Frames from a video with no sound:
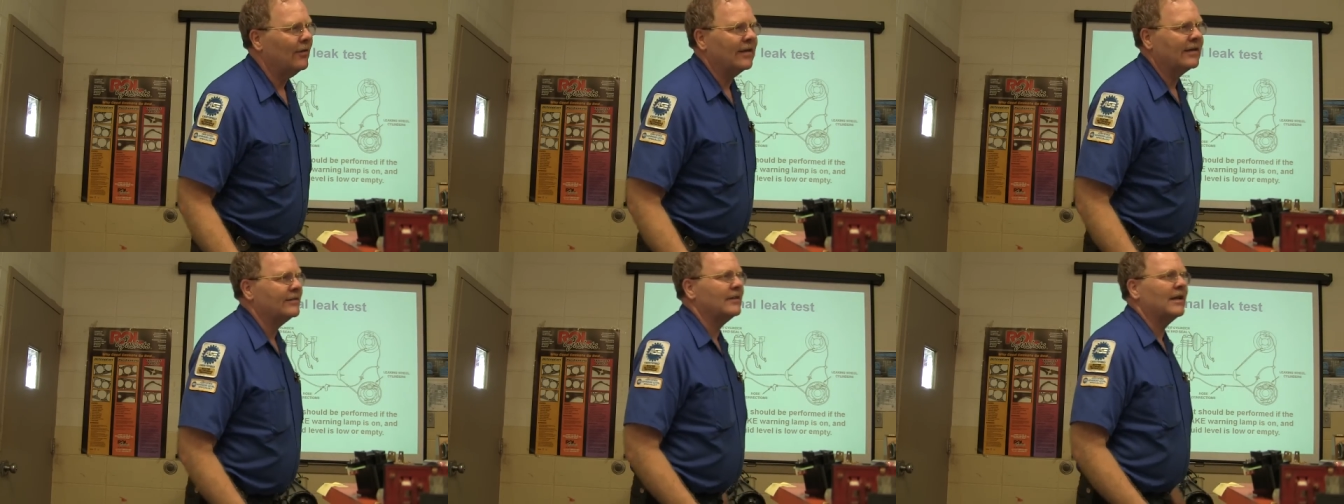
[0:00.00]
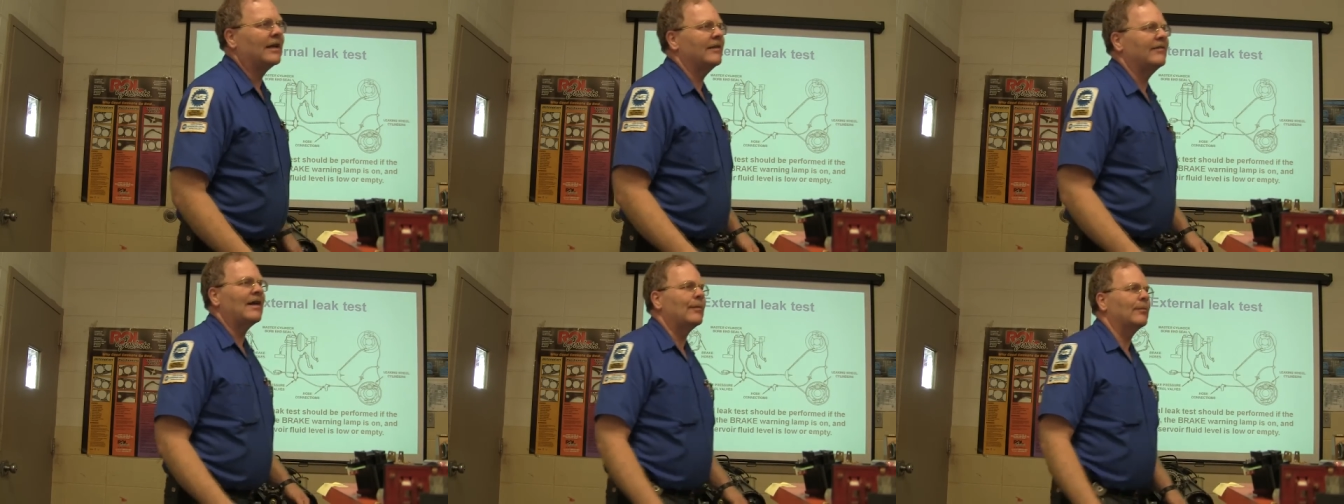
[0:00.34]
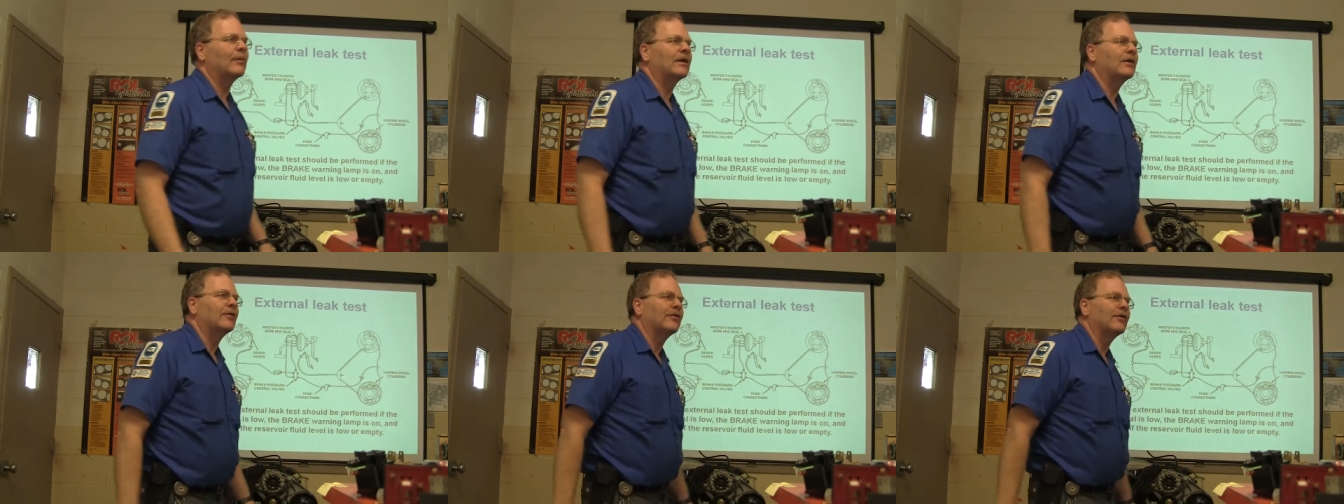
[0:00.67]
that's not
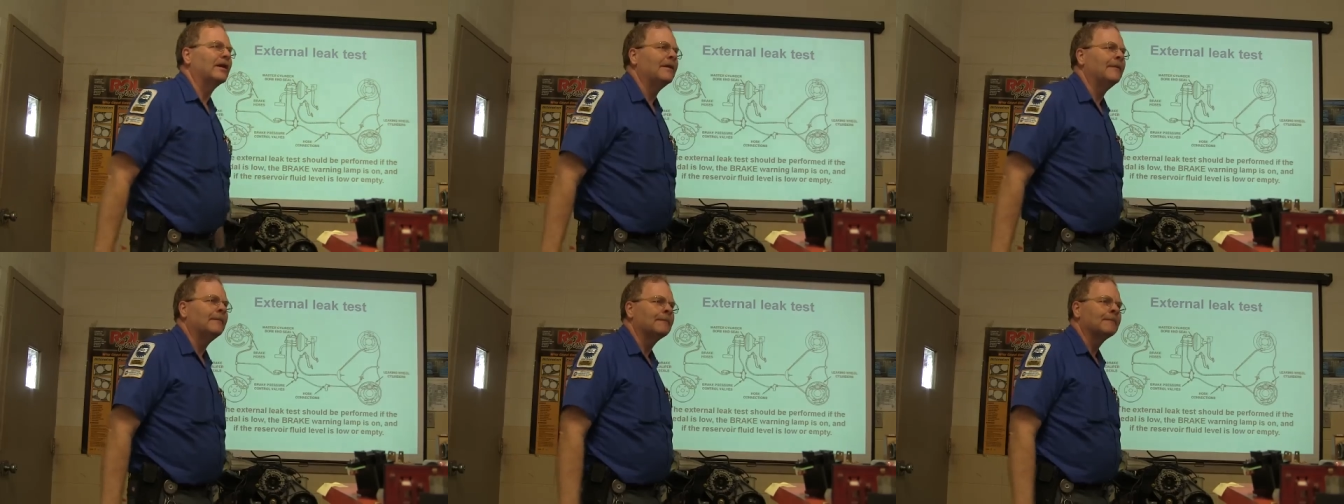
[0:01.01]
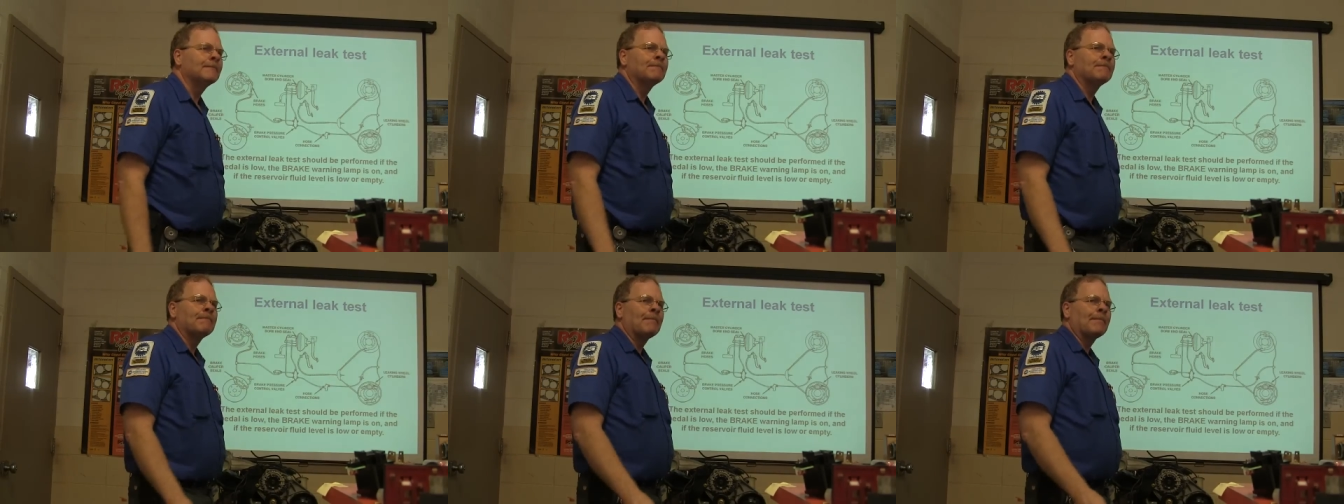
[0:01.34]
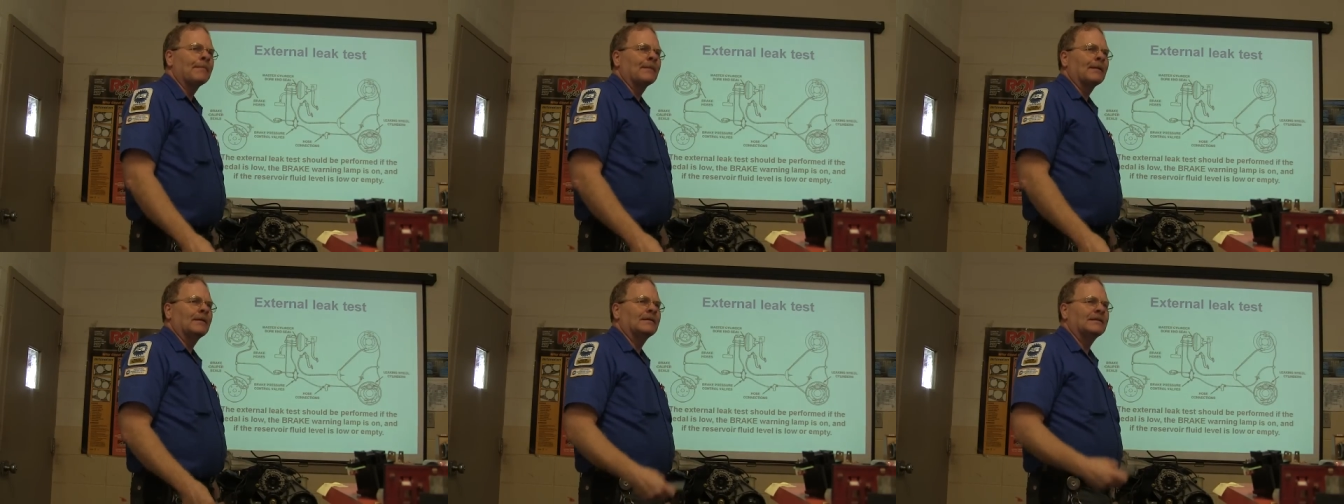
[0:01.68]
evaporator drink,
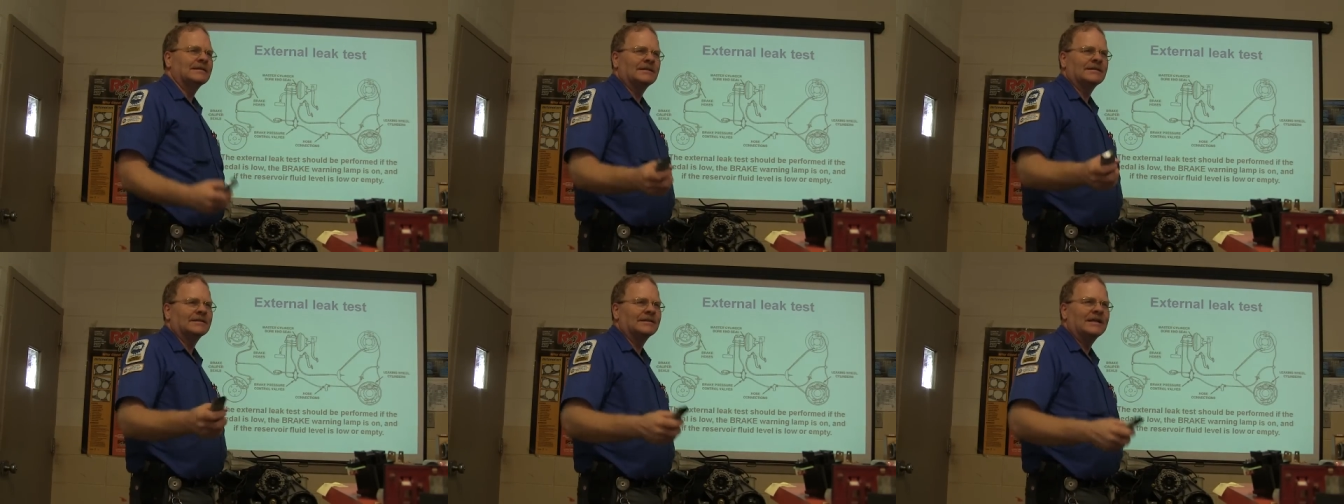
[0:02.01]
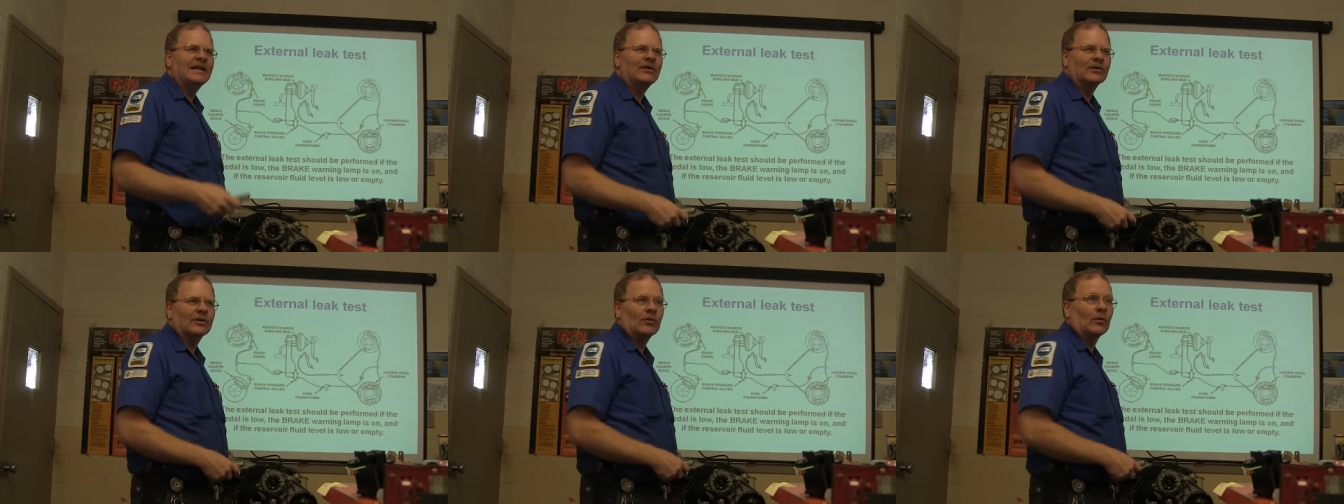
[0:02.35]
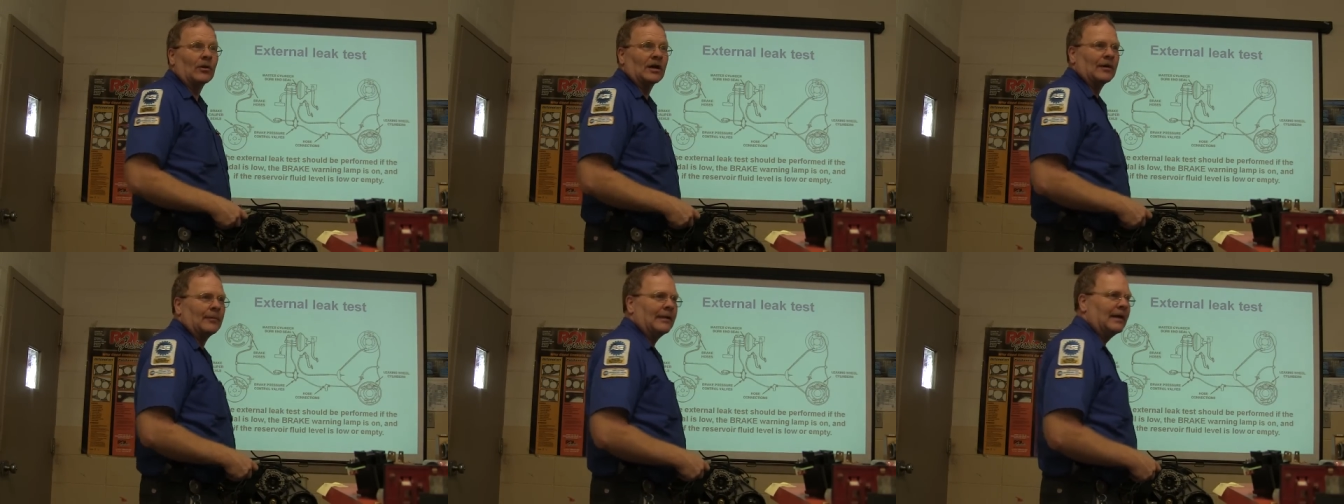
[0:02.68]
unless it's a heater
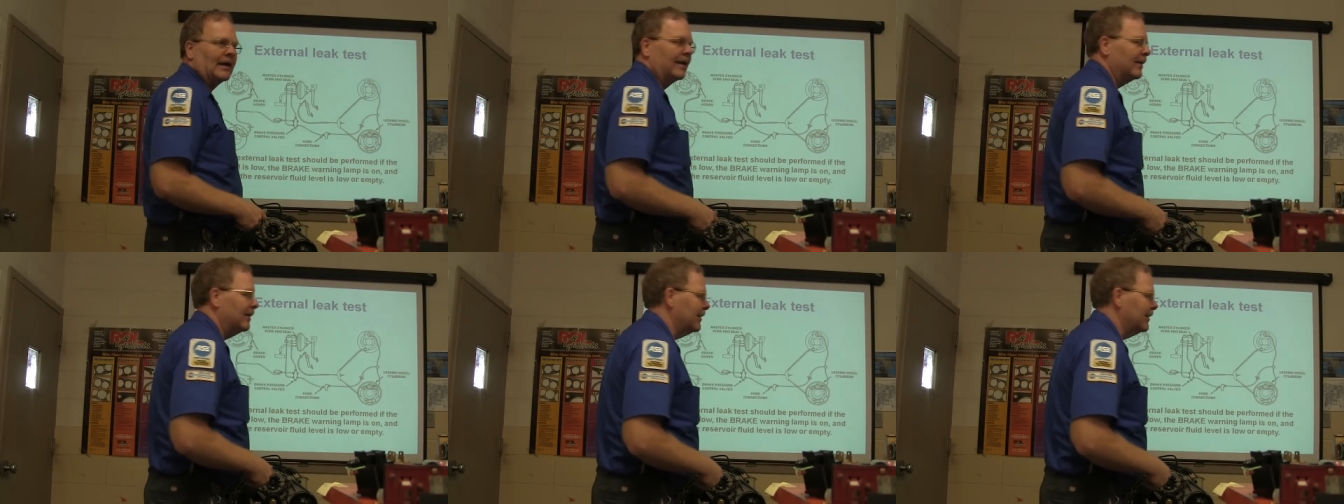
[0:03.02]
core coming out